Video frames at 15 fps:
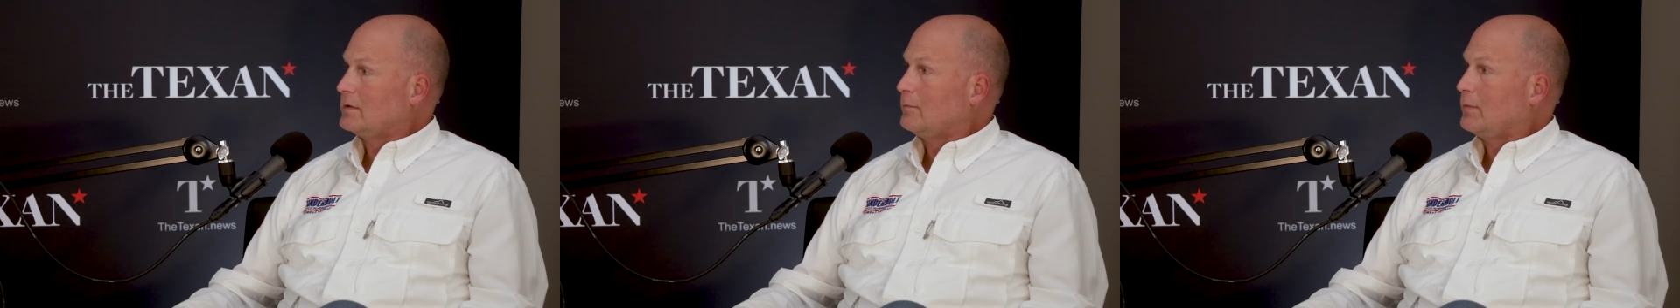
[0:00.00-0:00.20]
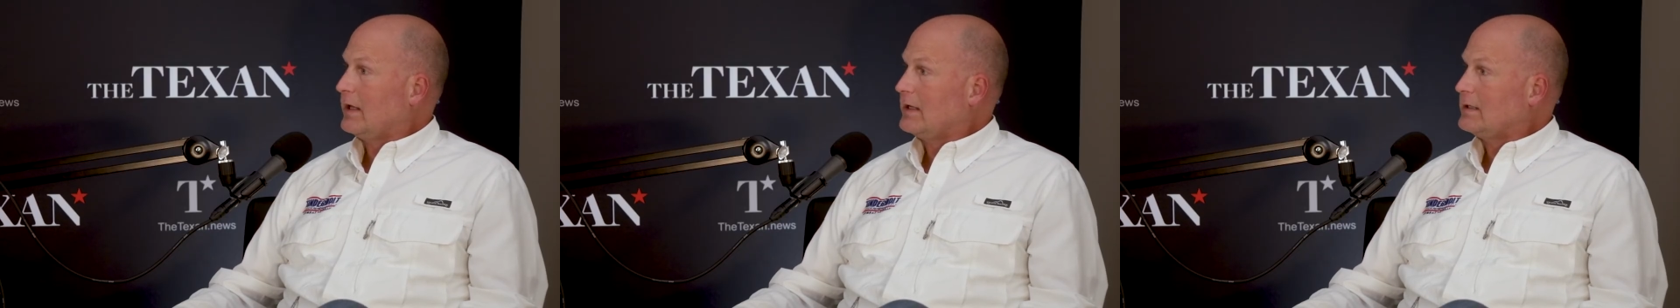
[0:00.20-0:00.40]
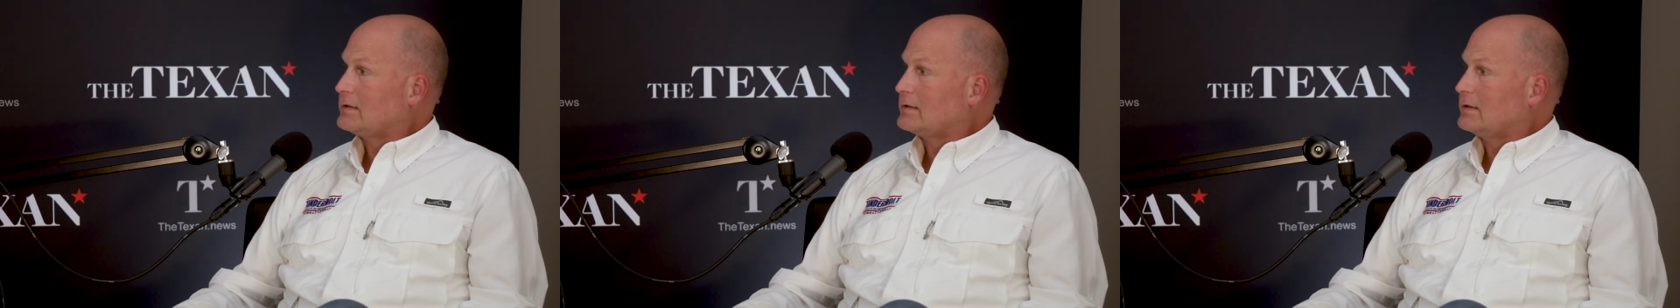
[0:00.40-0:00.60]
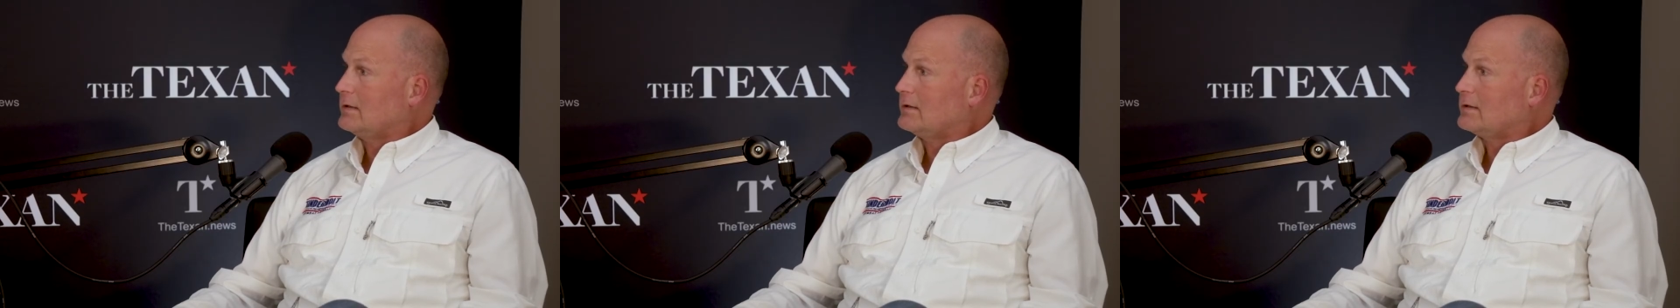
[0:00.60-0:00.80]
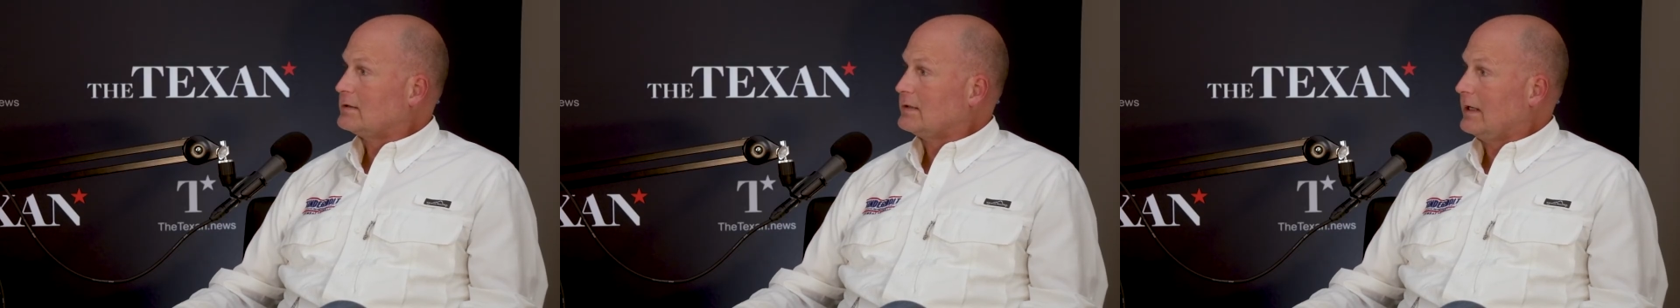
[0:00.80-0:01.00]
in place
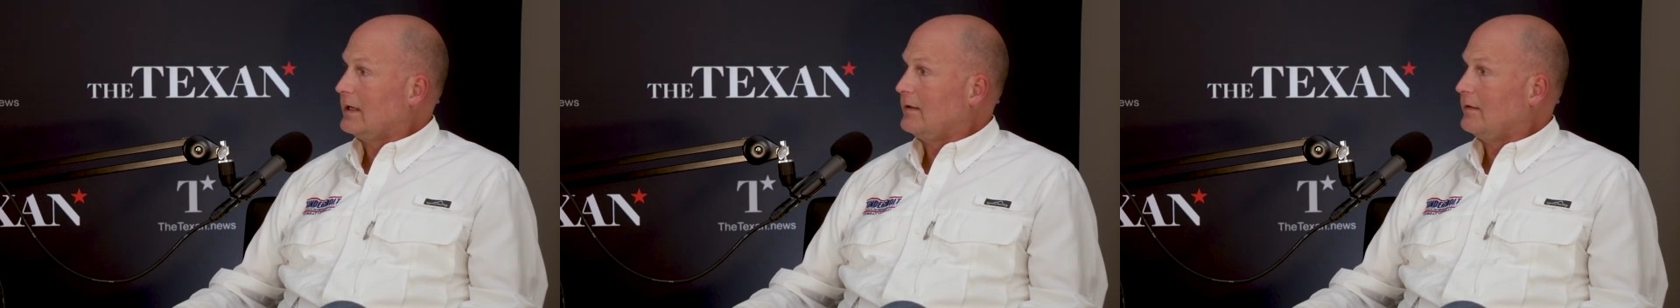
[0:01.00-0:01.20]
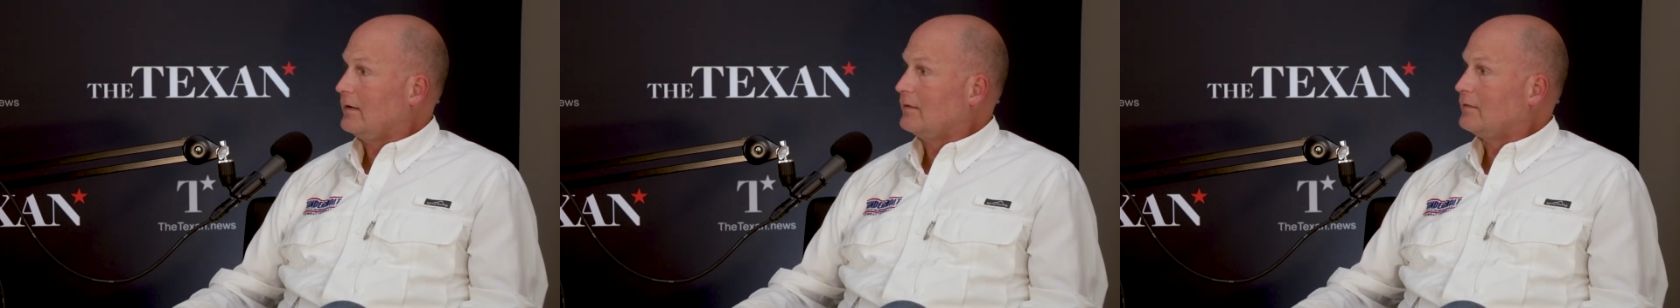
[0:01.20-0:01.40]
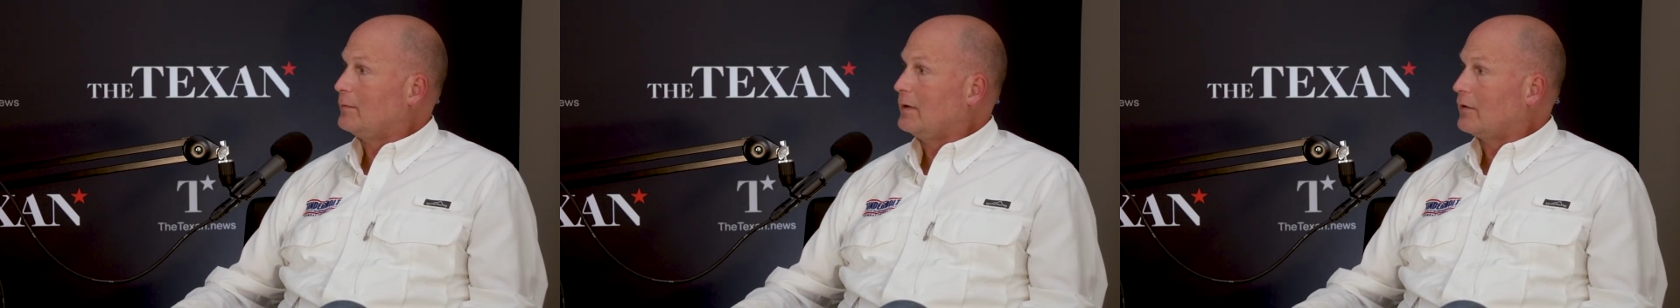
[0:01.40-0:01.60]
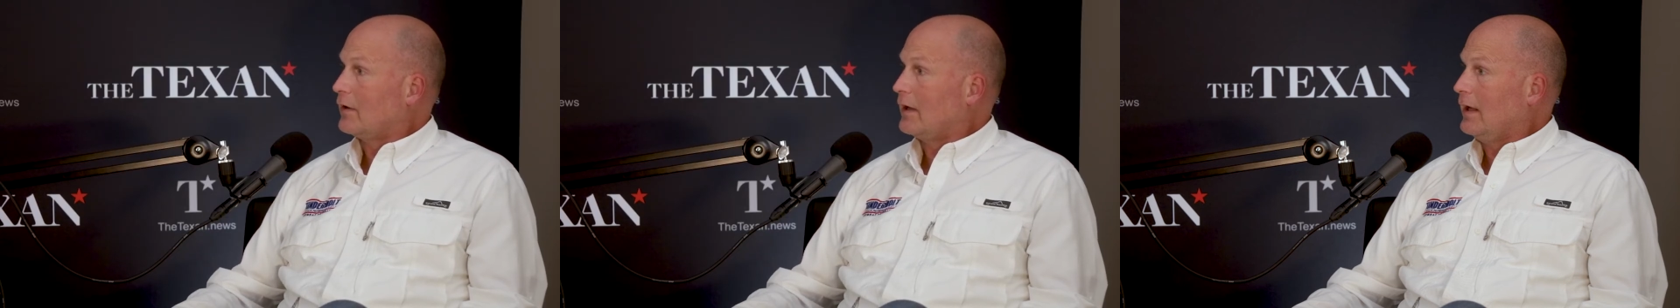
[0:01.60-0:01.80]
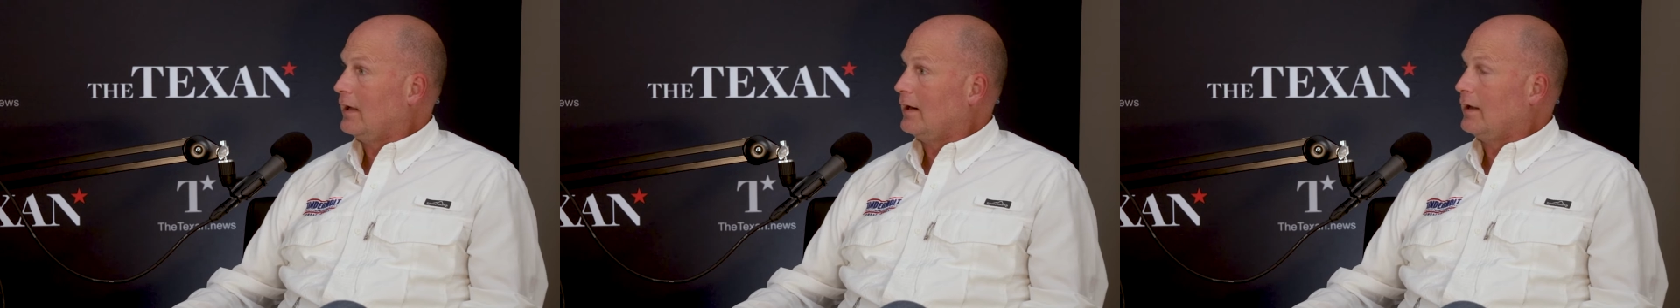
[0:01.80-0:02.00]
that say that a speaker
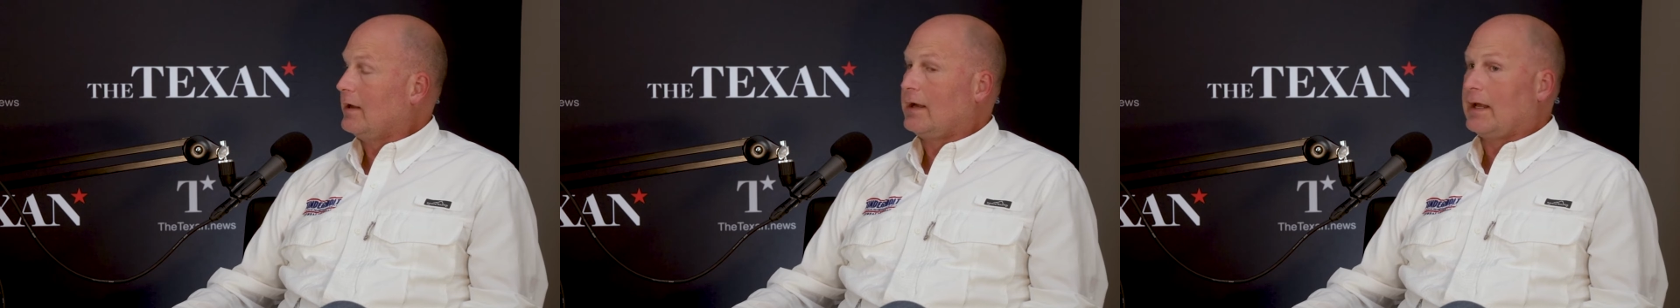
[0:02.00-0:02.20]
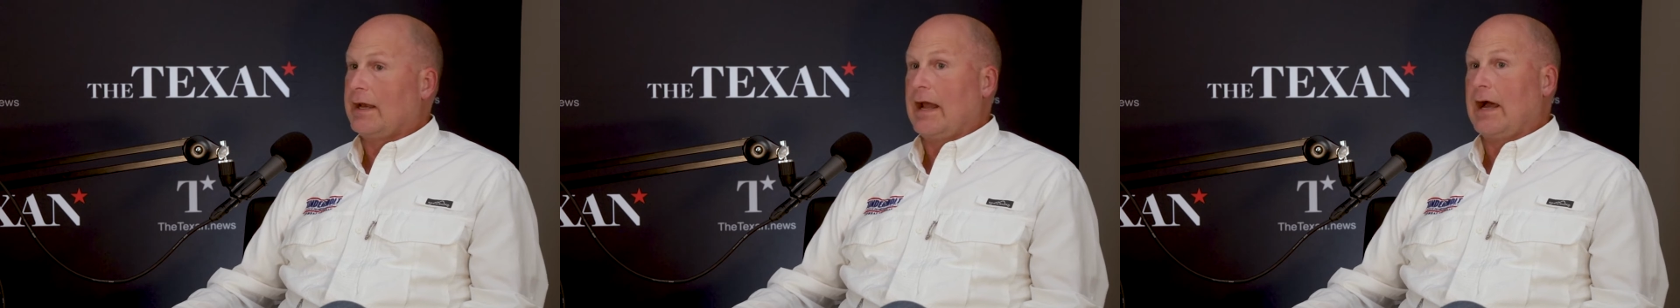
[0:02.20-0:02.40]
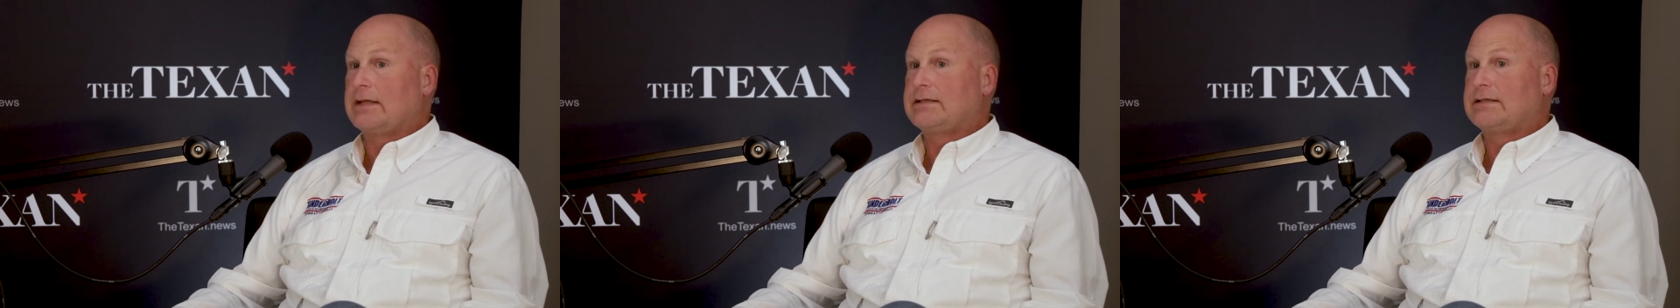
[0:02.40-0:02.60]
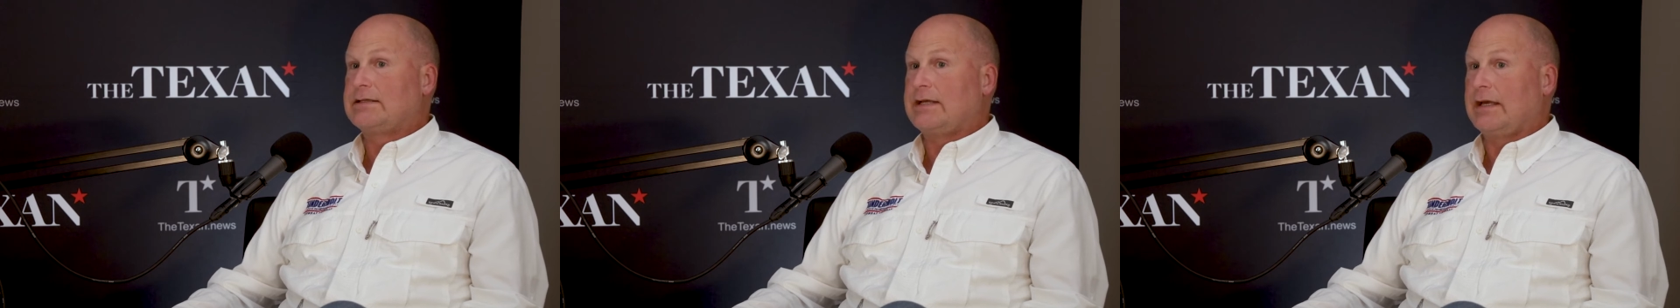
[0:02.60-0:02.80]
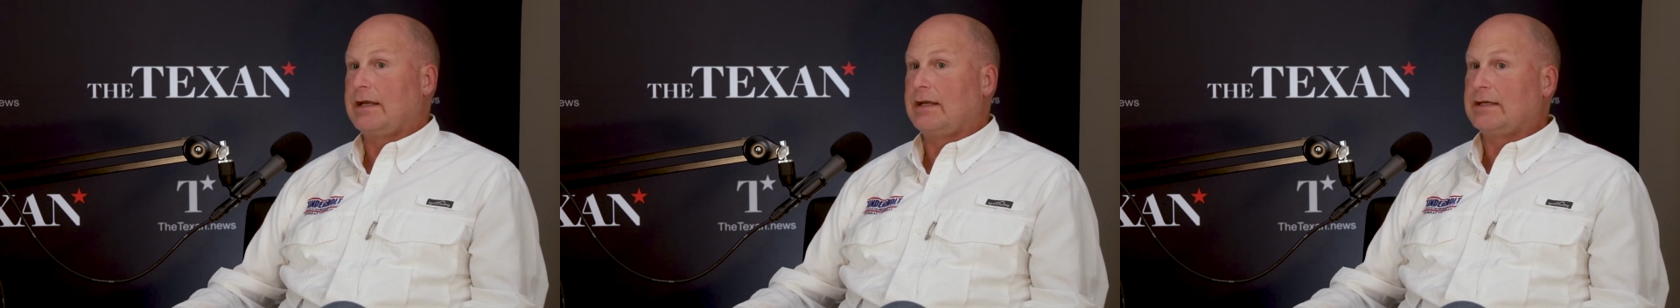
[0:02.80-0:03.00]
candidate cannot
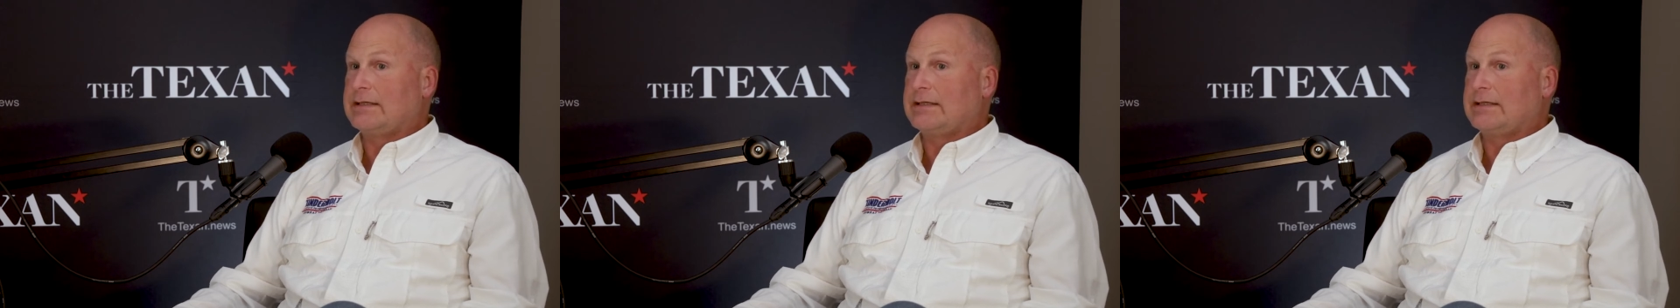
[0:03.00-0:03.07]
state